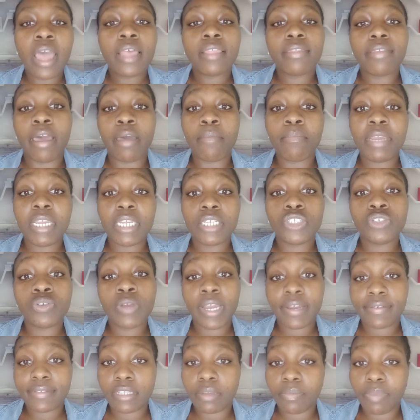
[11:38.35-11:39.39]
That means you
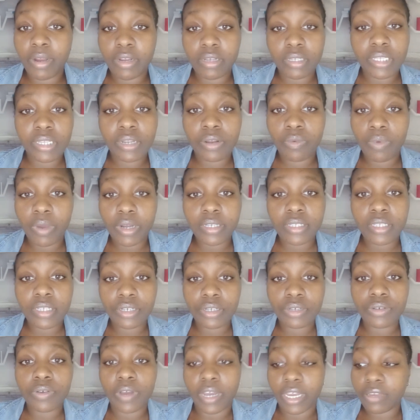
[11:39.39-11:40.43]
have some personal work to
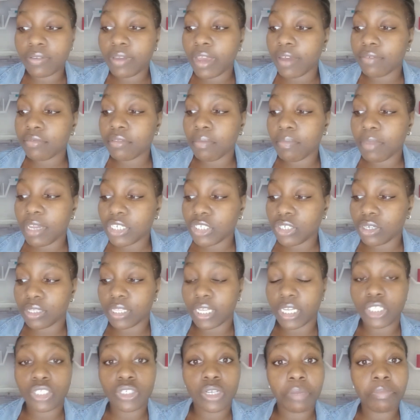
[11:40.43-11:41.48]
do, and you have to make sure
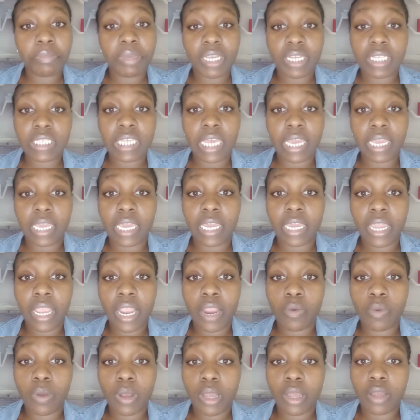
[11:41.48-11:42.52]
that you're being taken
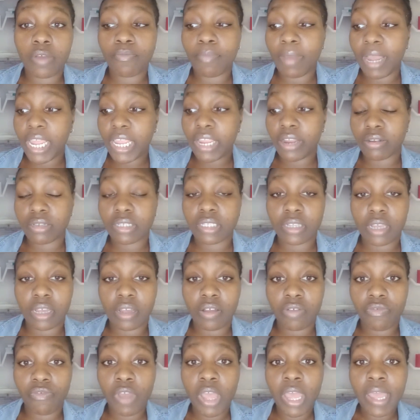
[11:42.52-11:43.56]
care of by
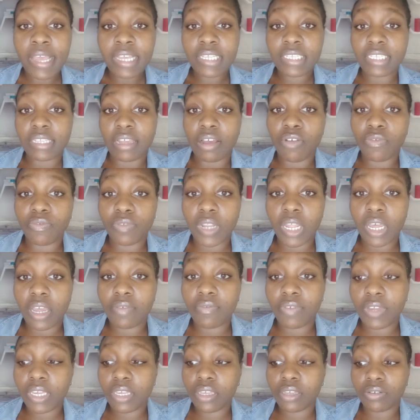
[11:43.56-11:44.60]
yourself,
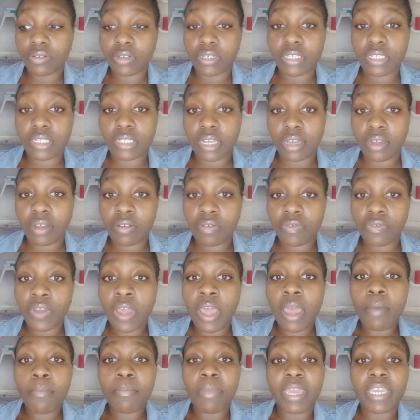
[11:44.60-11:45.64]
self-loving yourself,
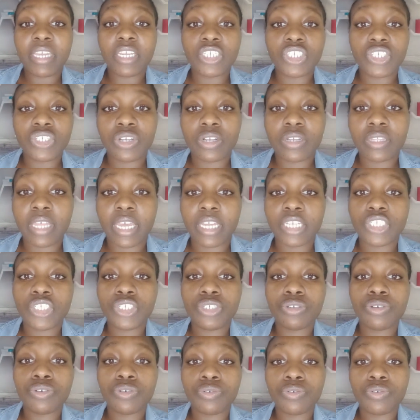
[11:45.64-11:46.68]
making sure that
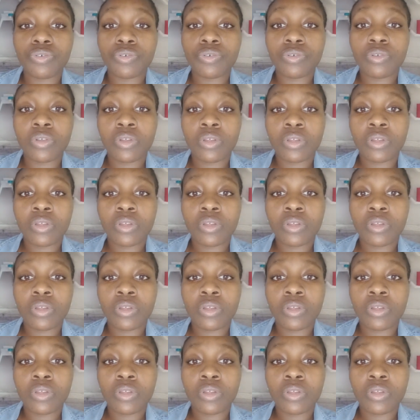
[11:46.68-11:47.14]
you